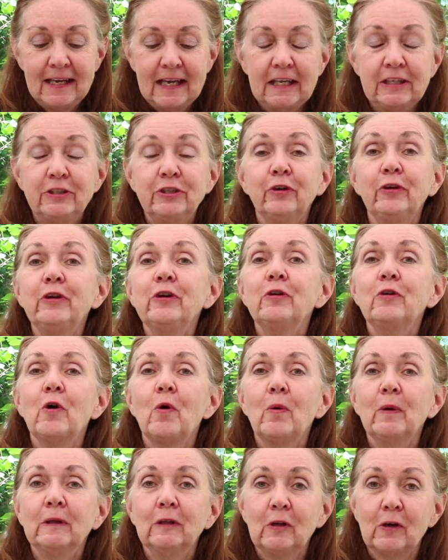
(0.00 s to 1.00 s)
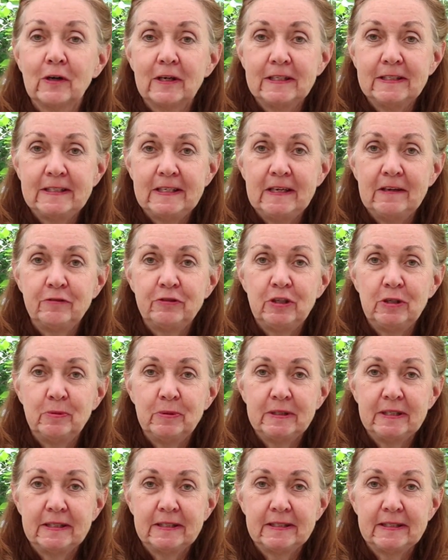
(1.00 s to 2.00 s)
until you go and look and see if she
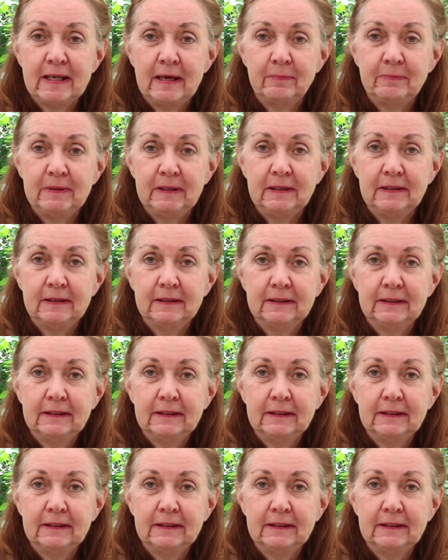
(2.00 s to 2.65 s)
was accepted.